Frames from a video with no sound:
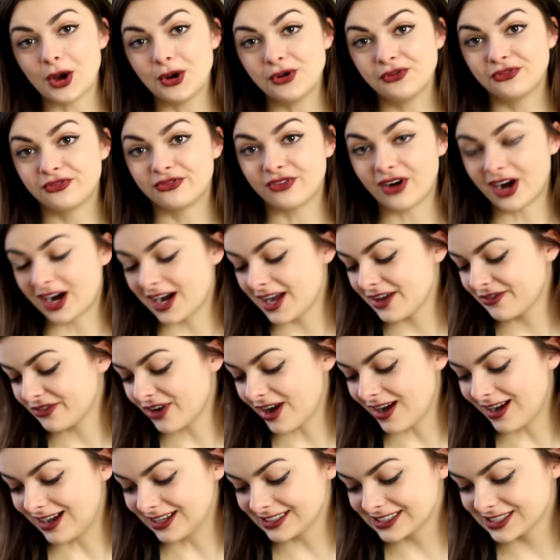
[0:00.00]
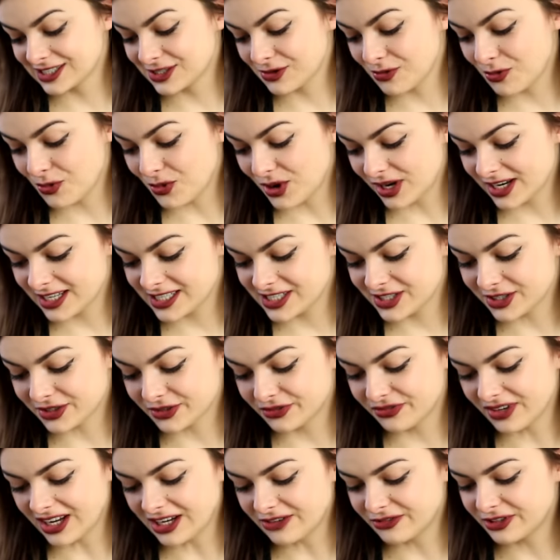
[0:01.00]
oh five asks, what is your
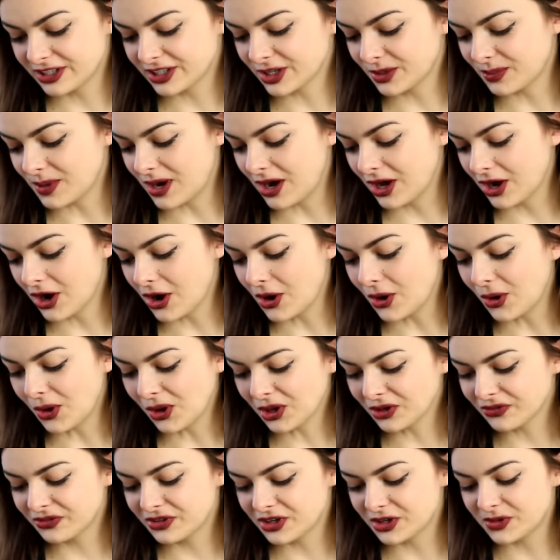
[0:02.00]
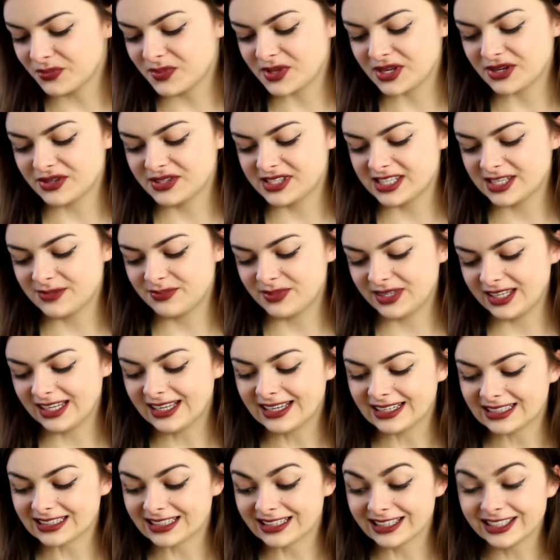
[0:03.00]
favorite among all of your beauty
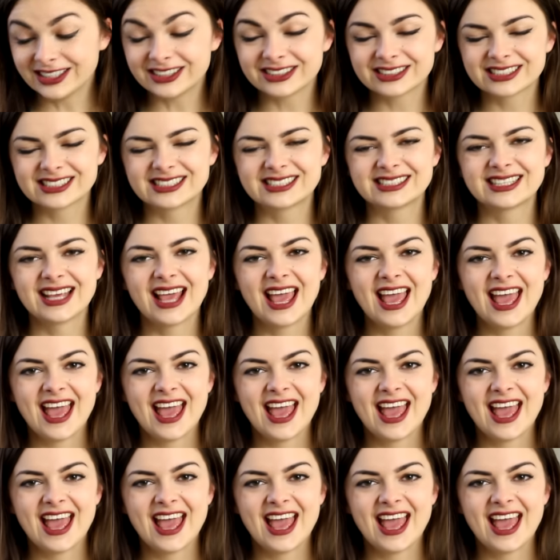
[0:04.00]
beacon looks?